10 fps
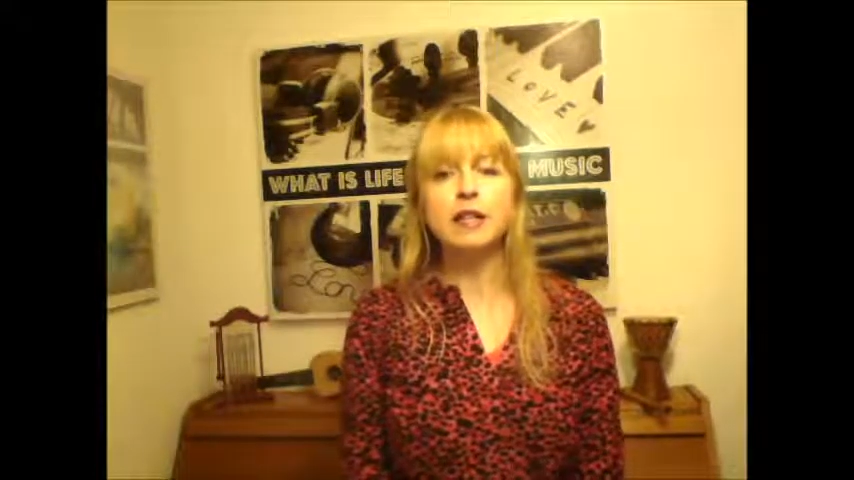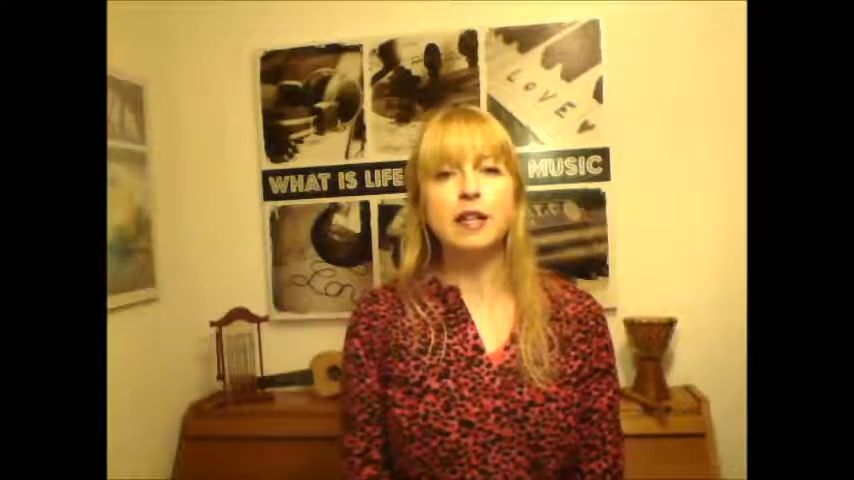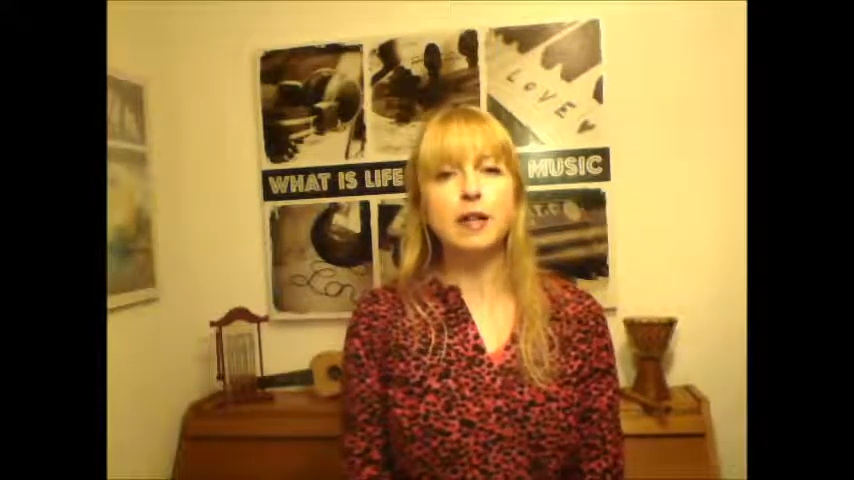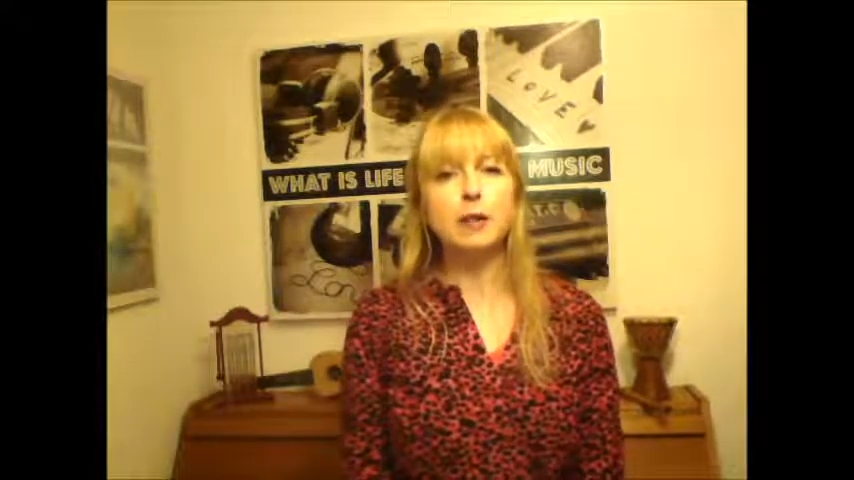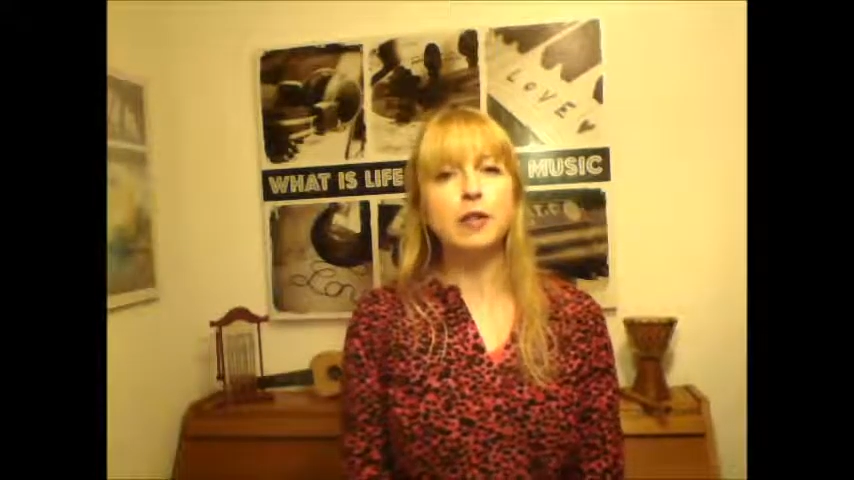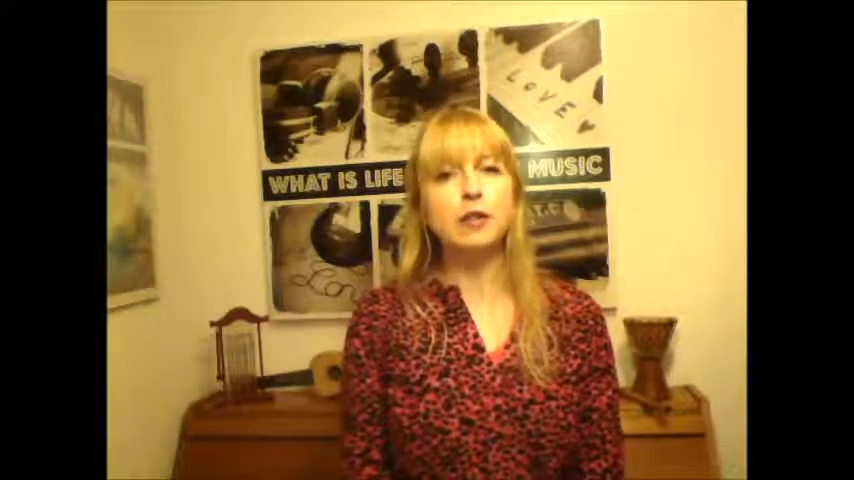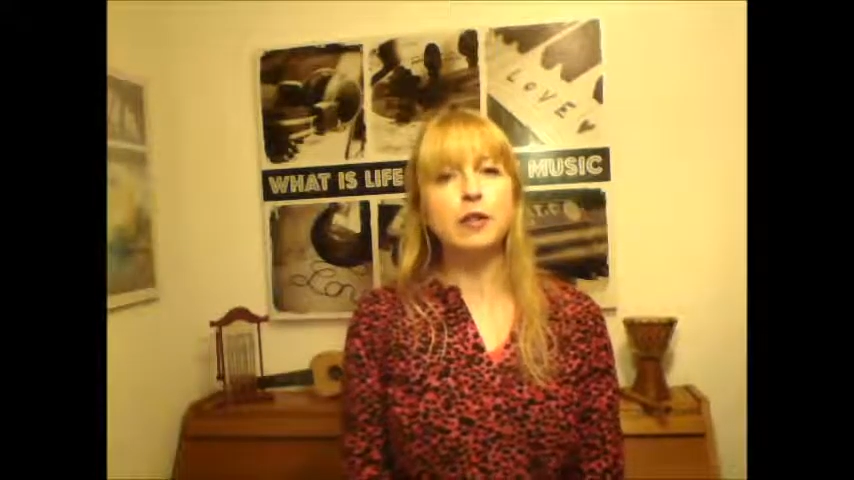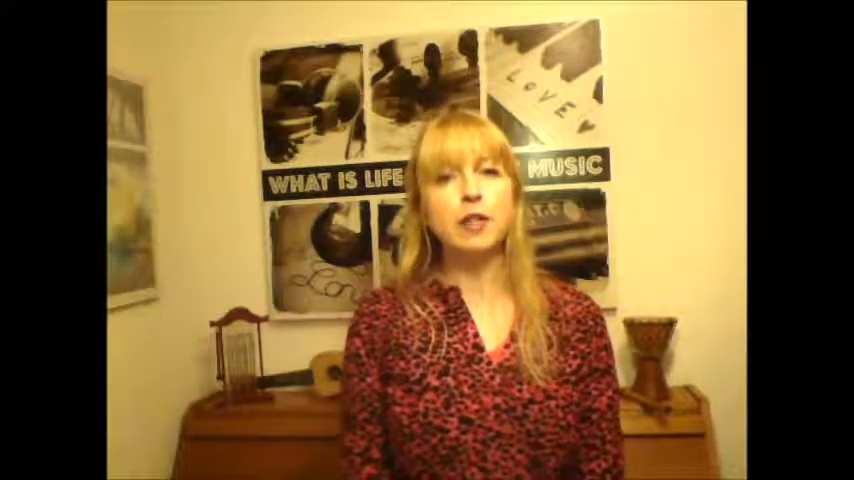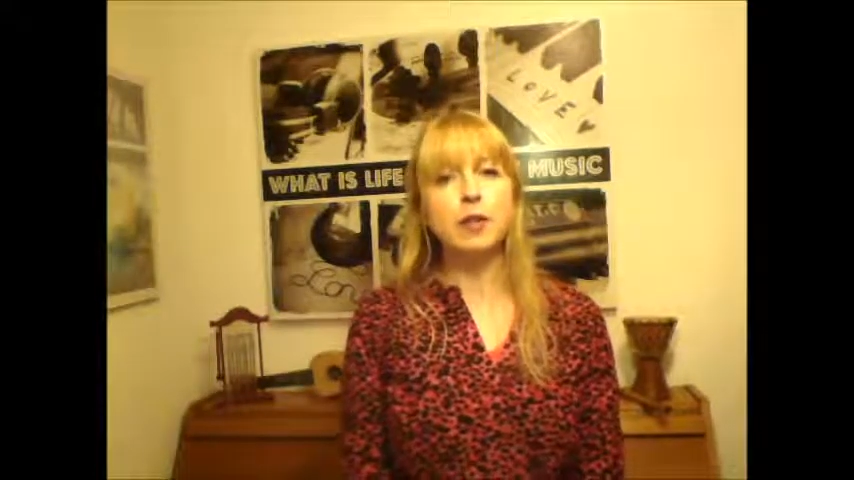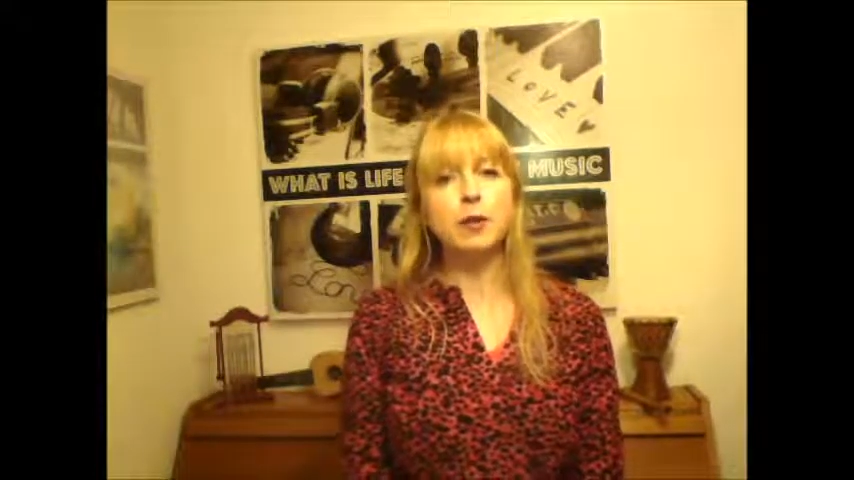and we got to
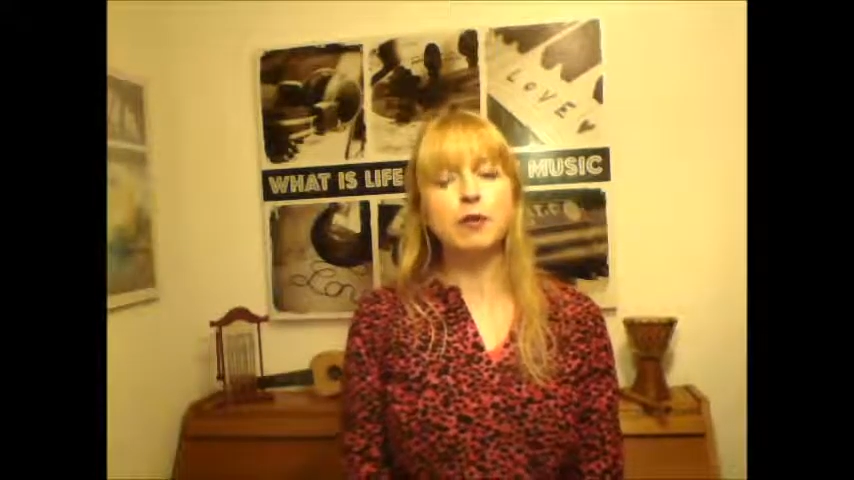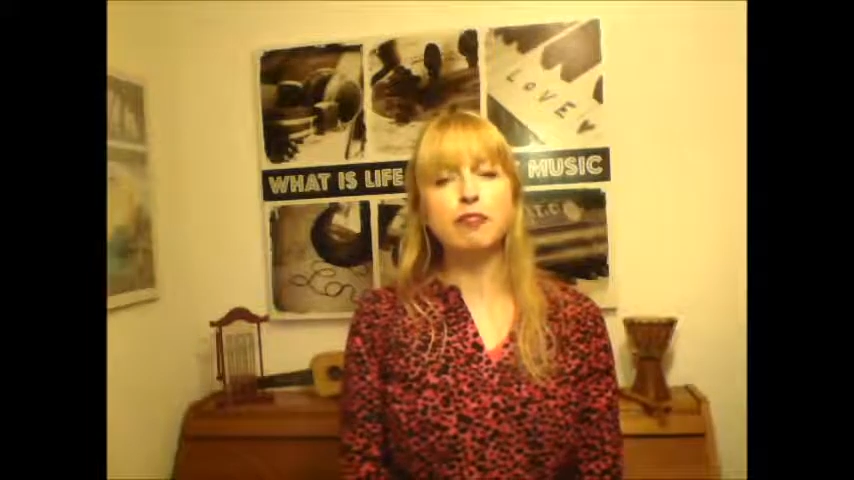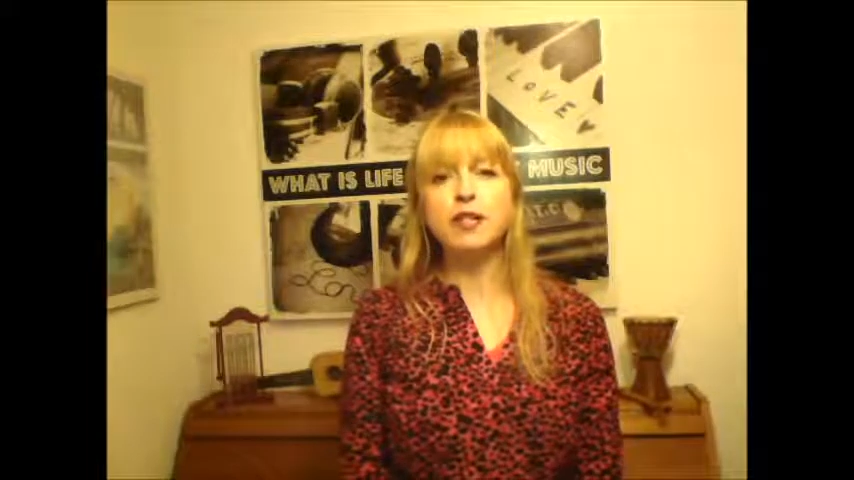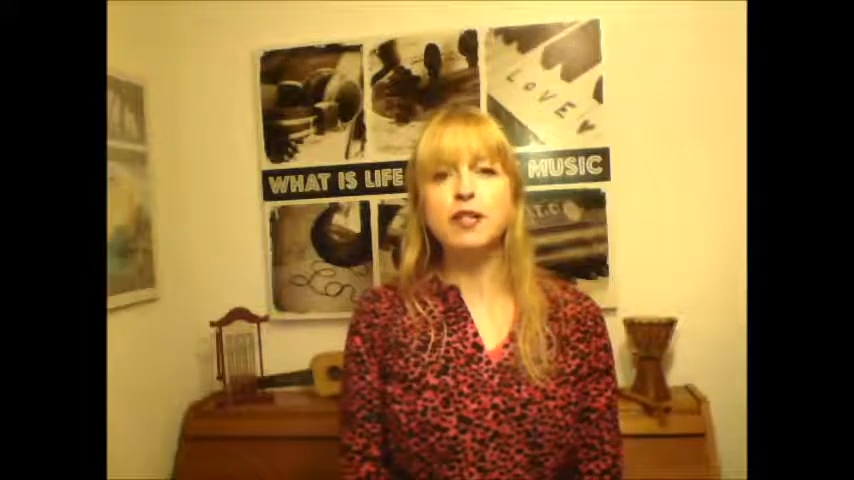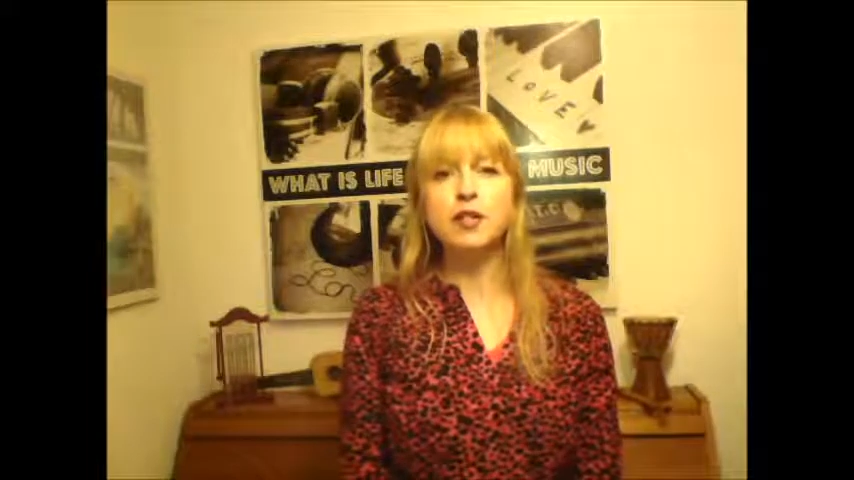go on Britain's